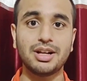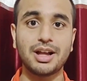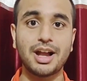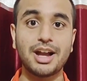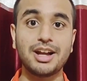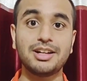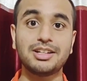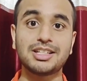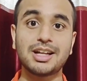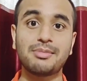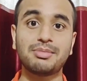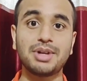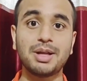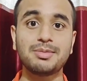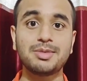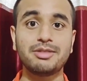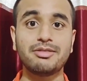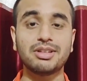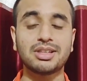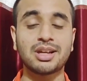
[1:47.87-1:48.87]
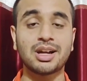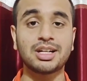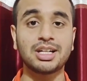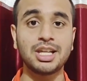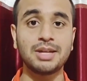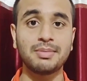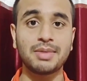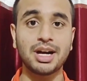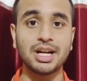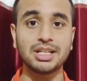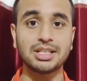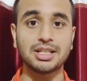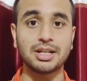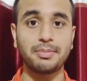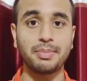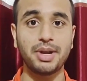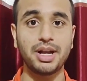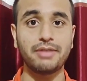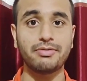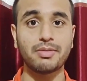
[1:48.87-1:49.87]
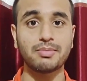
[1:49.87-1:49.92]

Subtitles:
and sometimes even 30 marks repeat